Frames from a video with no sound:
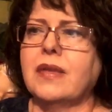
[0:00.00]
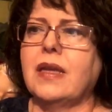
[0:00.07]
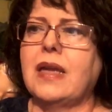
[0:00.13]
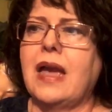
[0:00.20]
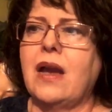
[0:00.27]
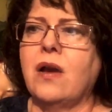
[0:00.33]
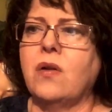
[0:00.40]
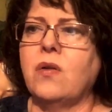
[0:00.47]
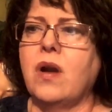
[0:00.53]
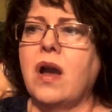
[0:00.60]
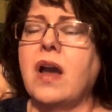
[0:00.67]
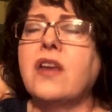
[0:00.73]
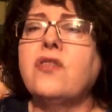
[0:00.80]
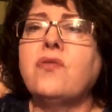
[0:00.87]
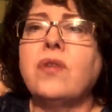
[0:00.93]
how
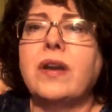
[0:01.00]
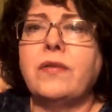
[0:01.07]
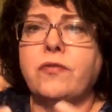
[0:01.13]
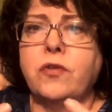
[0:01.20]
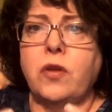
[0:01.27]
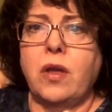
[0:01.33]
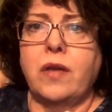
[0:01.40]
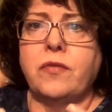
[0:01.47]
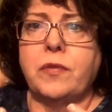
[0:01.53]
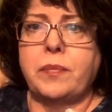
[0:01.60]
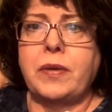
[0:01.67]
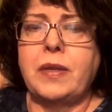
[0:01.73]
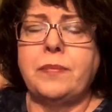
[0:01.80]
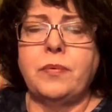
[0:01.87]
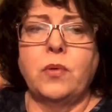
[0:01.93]
ungrateful of a
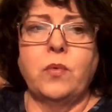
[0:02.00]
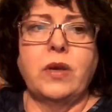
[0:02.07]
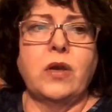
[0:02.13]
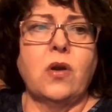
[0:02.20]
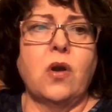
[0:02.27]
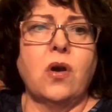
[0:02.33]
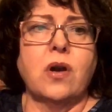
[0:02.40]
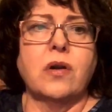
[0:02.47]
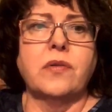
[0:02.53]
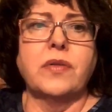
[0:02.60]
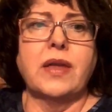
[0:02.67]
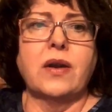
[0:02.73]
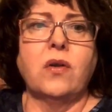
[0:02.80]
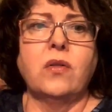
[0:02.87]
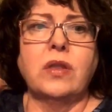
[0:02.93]
people we are
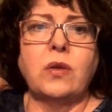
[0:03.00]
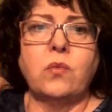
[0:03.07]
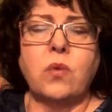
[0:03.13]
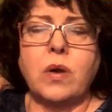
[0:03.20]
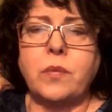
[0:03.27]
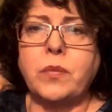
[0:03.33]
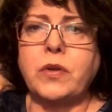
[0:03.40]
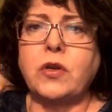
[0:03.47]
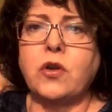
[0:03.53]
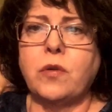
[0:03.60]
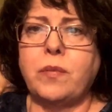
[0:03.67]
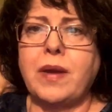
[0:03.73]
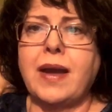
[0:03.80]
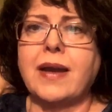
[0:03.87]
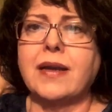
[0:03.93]
that only one would go
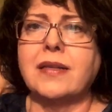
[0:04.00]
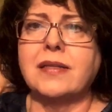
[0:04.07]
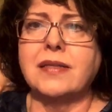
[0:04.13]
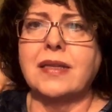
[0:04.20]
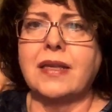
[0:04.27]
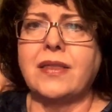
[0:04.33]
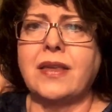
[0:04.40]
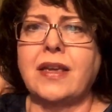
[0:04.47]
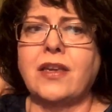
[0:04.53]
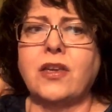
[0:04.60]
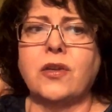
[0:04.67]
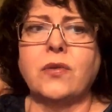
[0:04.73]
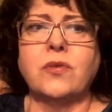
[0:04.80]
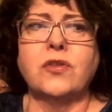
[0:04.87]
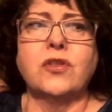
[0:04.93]
back and say thank
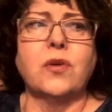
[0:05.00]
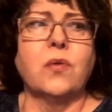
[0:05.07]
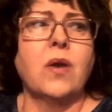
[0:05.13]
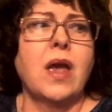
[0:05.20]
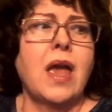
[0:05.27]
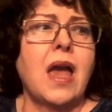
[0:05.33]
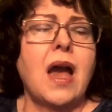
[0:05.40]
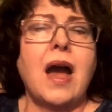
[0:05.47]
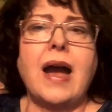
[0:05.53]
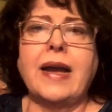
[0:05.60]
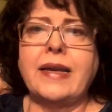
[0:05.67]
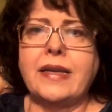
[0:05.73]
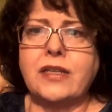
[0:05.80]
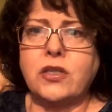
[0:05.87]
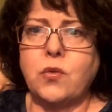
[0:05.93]
you. So I
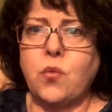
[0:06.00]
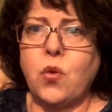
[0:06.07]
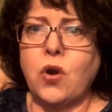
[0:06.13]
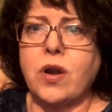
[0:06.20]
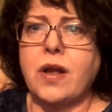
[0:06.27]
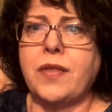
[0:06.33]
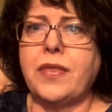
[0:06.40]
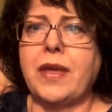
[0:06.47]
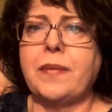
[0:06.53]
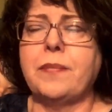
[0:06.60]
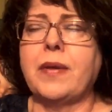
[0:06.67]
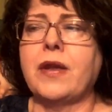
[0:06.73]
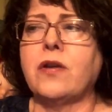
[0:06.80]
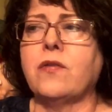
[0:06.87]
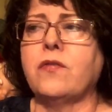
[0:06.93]
need to work on that
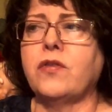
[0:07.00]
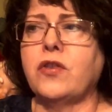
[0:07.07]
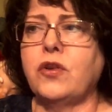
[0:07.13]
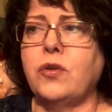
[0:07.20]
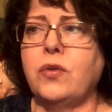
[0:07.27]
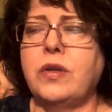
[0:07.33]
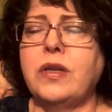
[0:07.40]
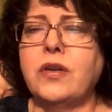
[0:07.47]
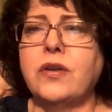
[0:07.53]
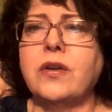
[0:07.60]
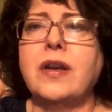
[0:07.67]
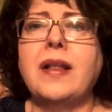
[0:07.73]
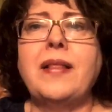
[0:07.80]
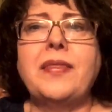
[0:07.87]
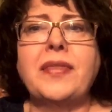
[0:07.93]
better for the new year.
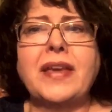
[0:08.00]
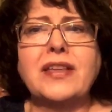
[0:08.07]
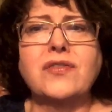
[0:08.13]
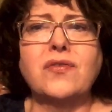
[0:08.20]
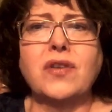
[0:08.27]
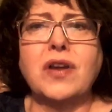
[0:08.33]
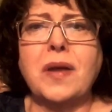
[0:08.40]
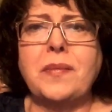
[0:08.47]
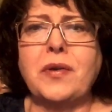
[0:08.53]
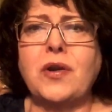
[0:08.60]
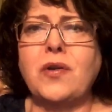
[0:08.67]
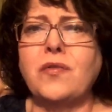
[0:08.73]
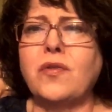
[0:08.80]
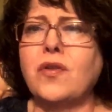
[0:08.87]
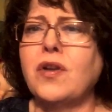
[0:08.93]
Thanks for coming
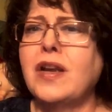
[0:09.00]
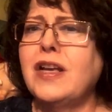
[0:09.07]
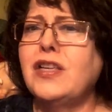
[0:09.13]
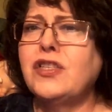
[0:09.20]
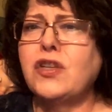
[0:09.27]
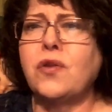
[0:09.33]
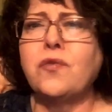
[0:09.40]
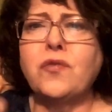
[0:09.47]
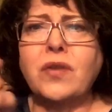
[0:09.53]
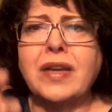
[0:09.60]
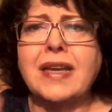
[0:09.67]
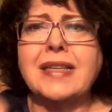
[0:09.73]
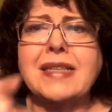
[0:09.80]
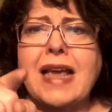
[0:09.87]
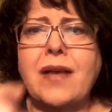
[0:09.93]
over. Don't
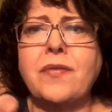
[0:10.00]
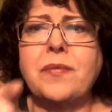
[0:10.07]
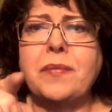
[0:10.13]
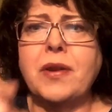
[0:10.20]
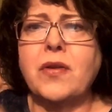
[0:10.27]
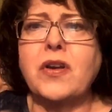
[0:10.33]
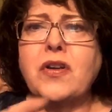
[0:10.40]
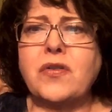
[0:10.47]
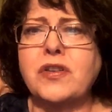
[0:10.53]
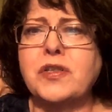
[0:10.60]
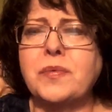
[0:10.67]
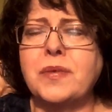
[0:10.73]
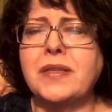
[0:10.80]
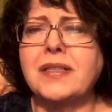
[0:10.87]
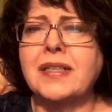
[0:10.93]
forget to have a Merry
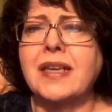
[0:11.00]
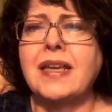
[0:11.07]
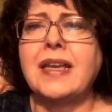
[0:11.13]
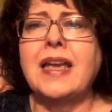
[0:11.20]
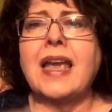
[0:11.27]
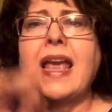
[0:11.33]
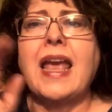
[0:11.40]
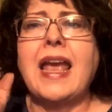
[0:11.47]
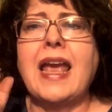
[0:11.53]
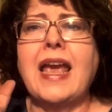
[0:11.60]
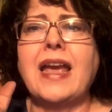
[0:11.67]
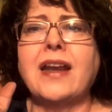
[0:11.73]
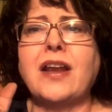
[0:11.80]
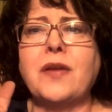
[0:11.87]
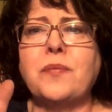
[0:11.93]
Christmas.
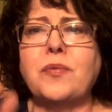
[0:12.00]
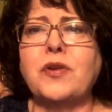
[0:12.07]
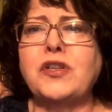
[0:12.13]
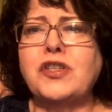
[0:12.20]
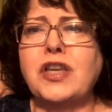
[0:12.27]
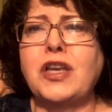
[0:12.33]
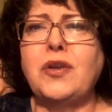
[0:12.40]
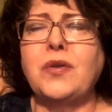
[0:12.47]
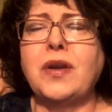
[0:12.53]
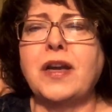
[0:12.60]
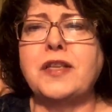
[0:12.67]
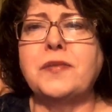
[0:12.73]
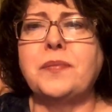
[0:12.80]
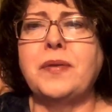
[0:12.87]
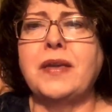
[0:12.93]
And I appreciate you
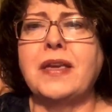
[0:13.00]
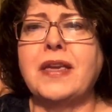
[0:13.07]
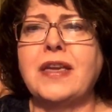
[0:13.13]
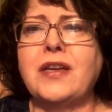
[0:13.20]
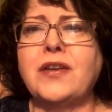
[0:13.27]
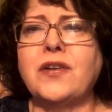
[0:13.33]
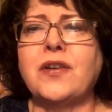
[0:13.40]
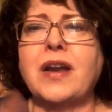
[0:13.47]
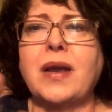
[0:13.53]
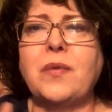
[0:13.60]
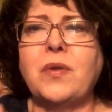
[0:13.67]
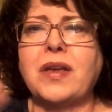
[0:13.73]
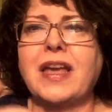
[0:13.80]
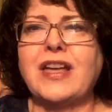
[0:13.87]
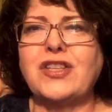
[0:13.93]
guys being here.
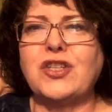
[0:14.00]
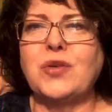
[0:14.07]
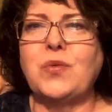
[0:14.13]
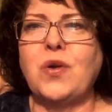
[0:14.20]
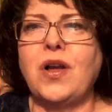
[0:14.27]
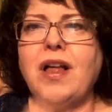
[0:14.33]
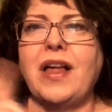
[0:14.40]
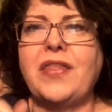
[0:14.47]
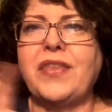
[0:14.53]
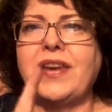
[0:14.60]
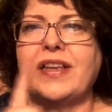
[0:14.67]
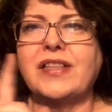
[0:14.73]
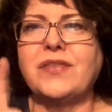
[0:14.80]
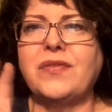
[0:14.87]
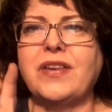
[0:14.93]
We'll catch you all on the
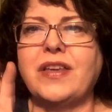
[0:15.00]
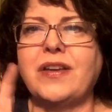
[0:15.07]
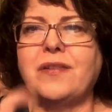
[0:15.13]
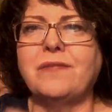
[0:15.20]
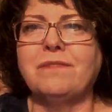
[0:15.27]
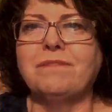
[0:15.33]
next video.